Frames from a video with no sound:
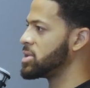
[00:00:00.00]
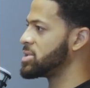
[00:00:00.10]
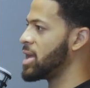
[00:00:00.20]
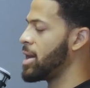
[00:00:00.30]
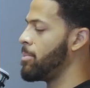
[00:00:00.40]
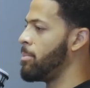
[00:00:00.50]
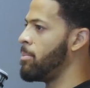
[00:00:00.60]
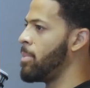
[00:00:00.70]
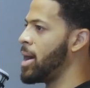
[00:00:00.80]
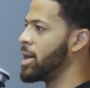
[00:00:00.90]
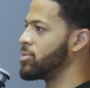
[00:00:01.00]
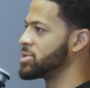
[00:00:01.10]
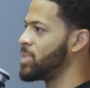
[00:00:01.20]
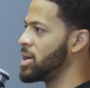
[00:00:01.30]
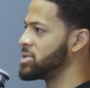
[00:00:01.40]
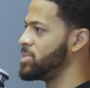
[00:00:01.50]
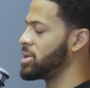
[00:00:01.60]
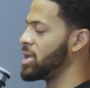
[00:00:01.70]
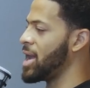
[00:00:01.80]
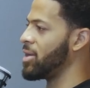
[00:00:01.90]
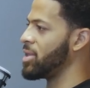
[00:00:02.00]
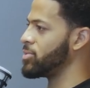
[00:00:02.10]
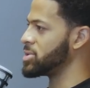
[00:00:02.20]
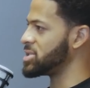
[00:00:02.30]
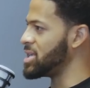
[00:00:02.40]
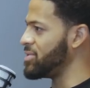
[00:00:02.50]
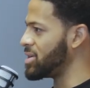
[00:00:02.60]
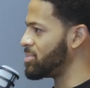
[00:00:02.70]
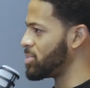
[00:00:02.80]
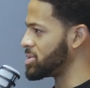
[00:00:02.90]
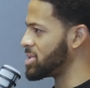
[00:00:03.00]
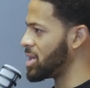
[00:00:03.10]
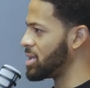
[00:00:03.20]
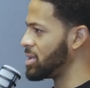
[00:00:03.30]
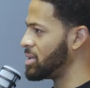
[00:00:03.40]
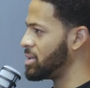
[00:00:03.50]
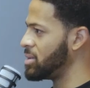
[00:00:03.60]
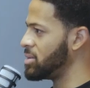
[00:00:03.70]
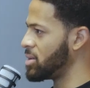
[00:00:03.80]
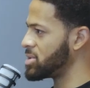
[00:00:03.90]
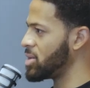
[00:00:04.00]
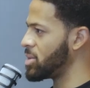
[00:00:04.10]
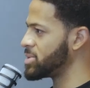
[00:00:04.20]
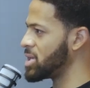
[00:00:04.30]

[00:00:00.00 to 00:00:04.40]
It's not my responsibility how they receive it per se. You understand what I'm